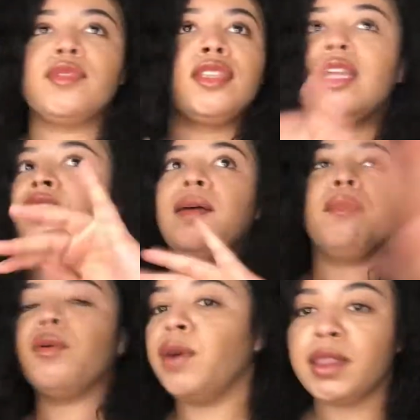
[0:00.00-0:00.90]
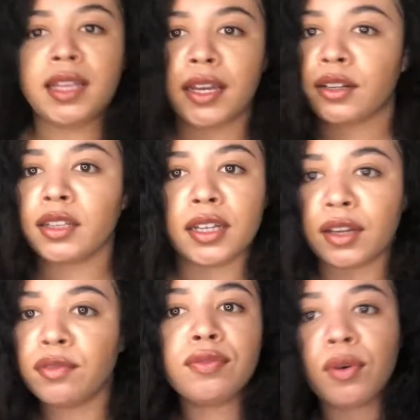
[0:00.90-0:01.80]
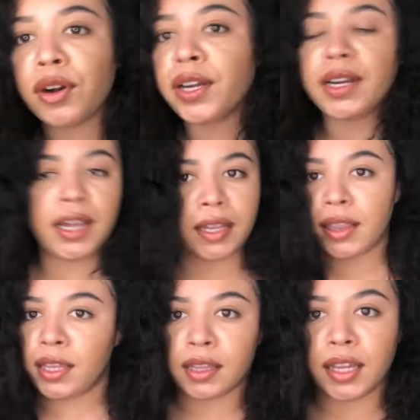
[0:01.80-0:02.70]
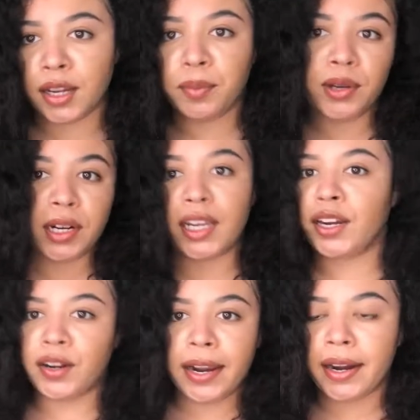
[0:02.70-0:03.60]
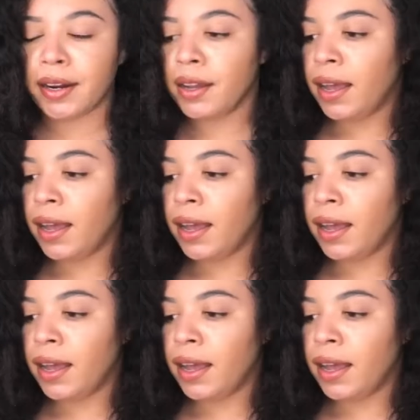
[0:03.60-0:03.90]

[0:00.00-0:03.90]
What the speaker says: the number one thing you're looking for in anything that you're putting in your hair.